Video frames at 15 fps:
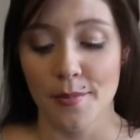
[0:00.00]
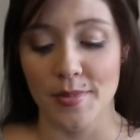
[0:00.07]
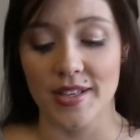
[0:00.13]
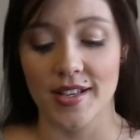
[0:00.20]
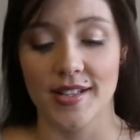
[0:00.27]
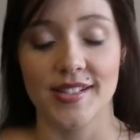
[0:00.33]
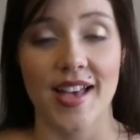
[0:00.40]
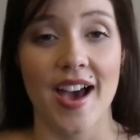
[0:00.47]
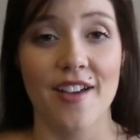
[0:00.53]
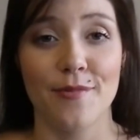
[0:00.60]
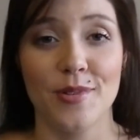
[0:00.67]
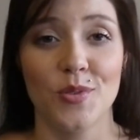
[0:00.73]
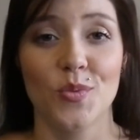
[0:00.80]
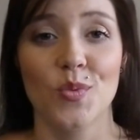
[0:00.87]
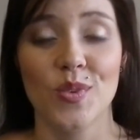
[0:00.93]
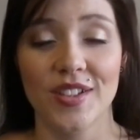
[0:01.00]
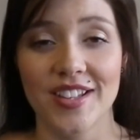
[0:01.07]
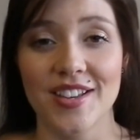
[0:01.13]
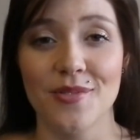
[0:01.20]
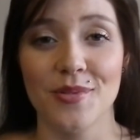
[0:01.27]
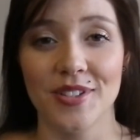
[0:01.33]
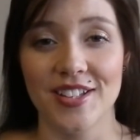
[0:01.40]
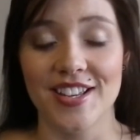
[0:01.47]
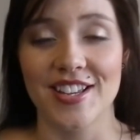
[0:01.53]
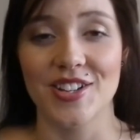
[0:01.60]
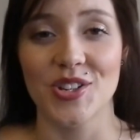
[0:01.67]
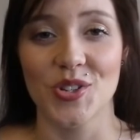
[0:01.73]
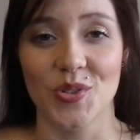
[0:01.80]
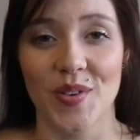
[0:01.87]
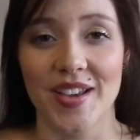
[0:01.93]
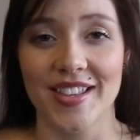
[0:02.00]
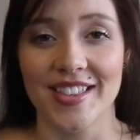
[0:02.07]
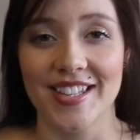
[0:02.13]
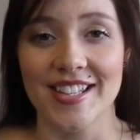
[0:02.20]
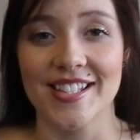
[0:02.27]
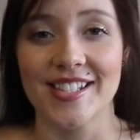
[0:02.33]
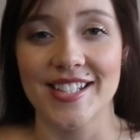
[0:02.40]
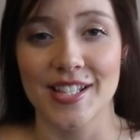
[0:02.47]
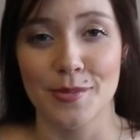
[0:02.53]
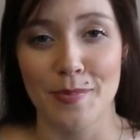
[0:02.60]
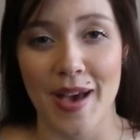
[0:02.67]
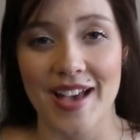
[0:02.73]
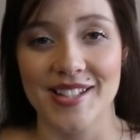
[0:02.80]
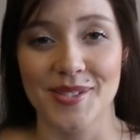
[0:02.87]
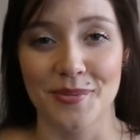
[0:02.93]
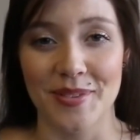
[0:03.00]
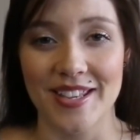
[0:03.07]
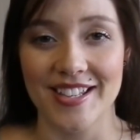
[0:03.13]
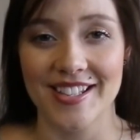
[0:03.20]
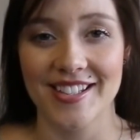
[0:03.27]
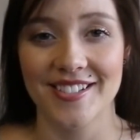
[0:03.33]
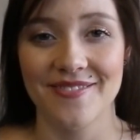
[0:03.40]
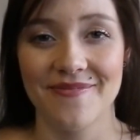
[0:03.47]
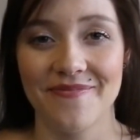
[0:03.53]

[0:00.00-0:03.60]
because I've been really, really enjoying these this past week.